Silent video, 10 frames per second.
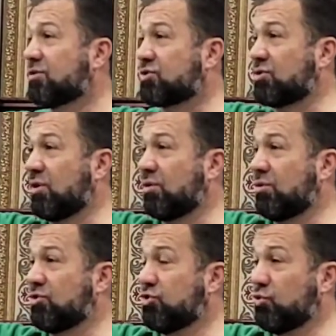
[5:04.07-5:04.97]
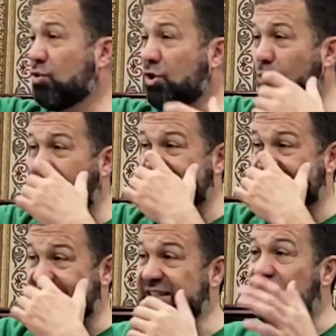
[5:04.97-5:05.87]
So Nuh
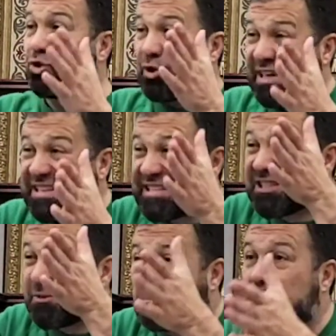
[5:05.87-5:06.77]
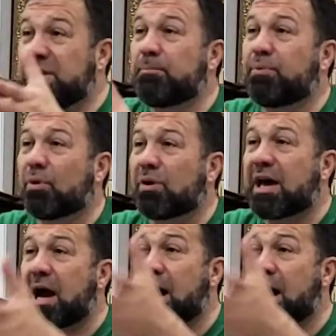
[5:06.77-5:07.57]
was sent to his people,